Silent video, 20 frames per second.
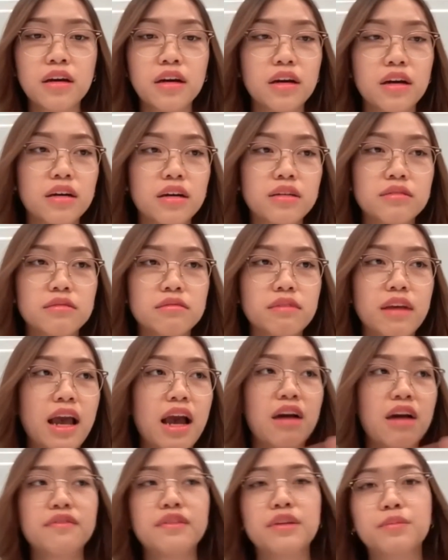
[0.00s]
out
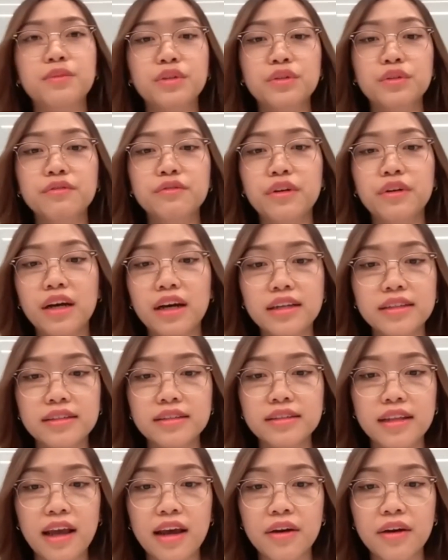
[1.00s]
of the blue for
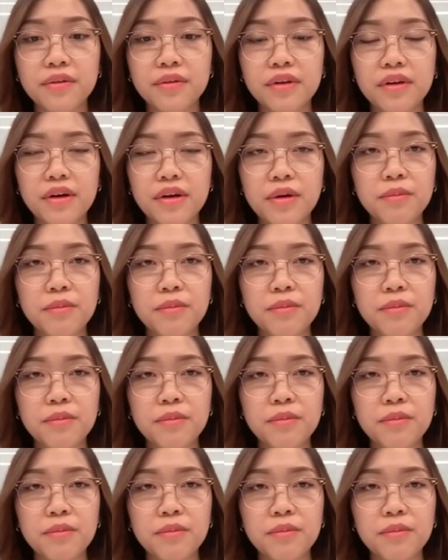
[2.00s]
us now,